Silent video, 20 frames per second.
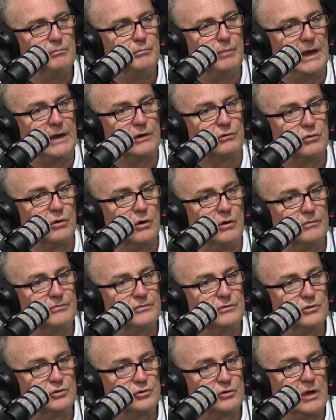And
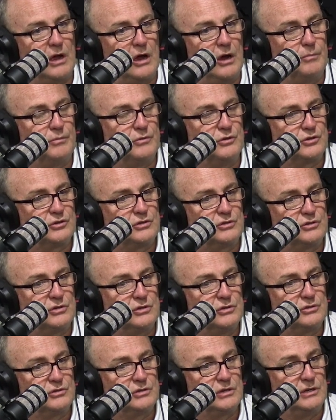Bancroft opened the
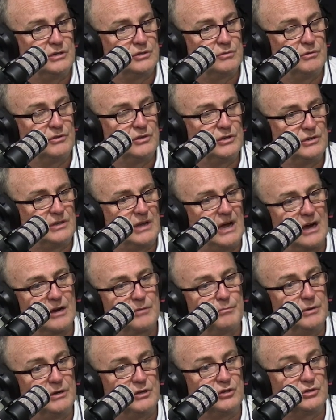season with a duck,
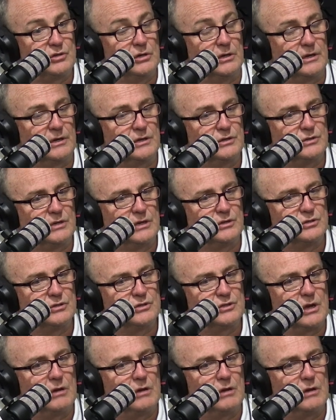but he's still in contention.